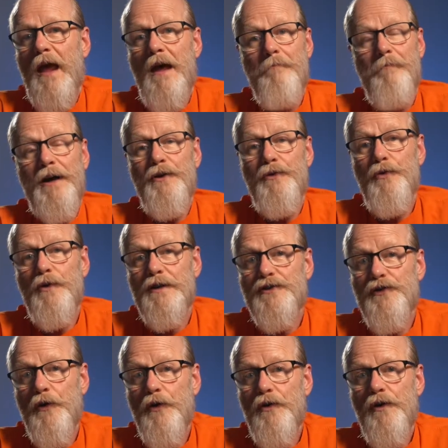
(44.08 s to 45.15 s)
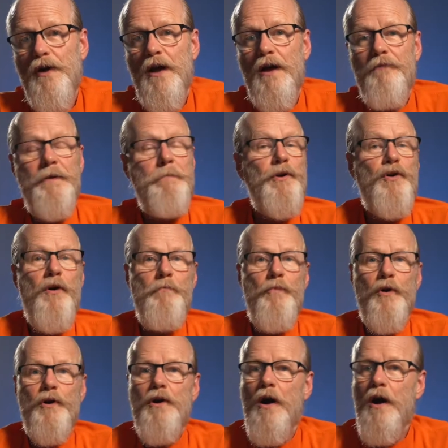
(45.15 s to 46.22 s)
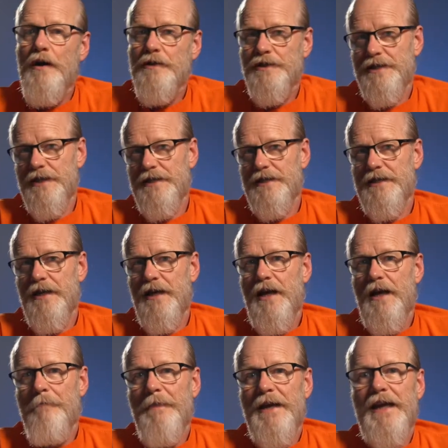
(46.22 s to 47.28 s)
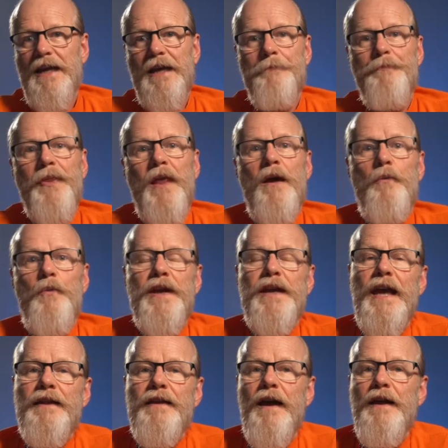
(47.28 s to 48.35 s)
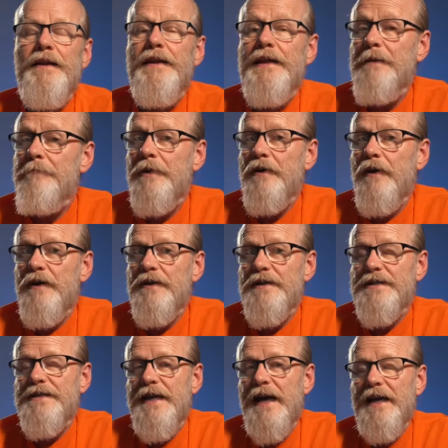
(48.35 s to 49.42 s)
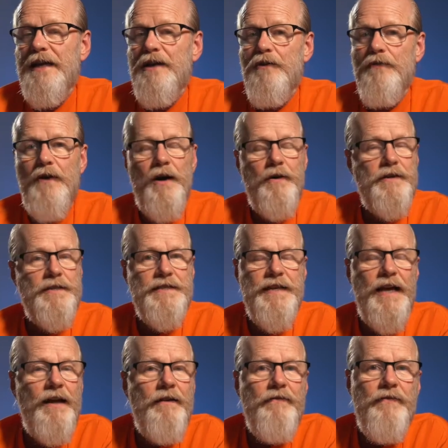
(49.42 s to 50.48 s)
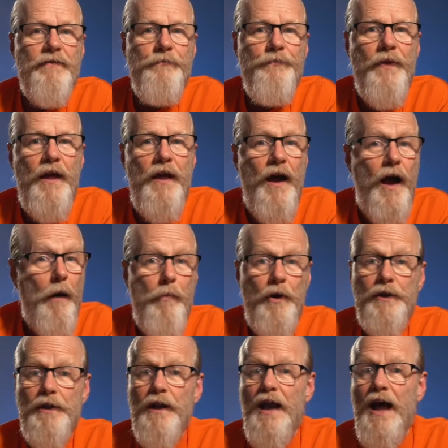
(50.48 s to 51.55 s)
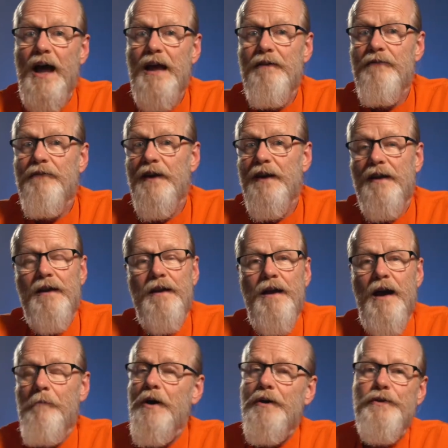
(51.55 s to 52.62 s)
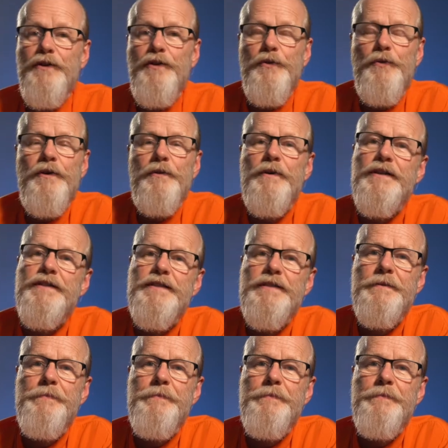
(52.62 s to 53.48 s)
By doing so, we become more conscious, meaning we get a deeper understanding of ourselves, about life, and about the universe.